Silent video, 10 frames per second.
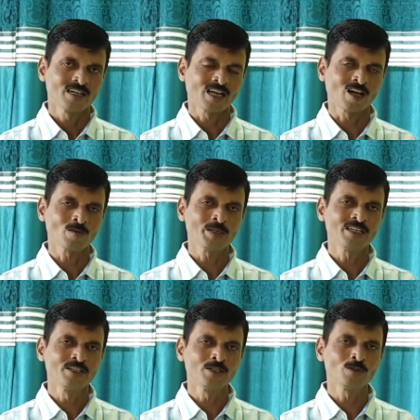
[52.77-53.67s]
have
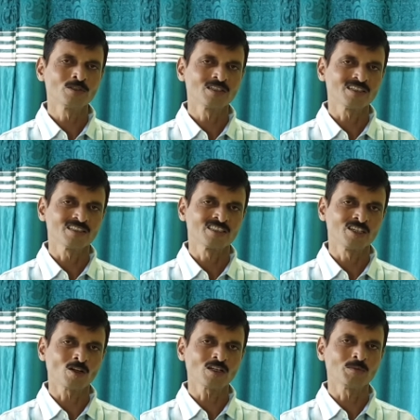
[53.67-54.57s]
been used
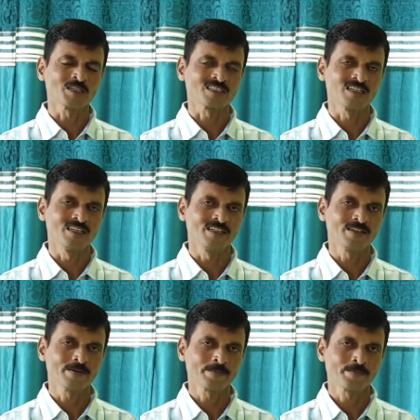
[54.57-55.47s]

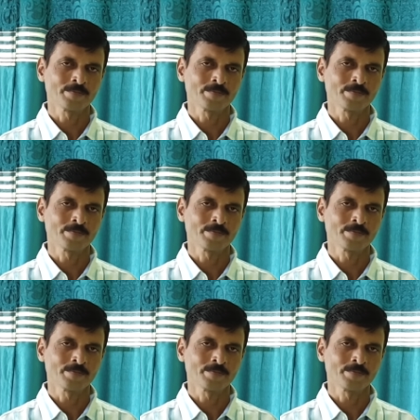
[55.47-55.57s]
synonymously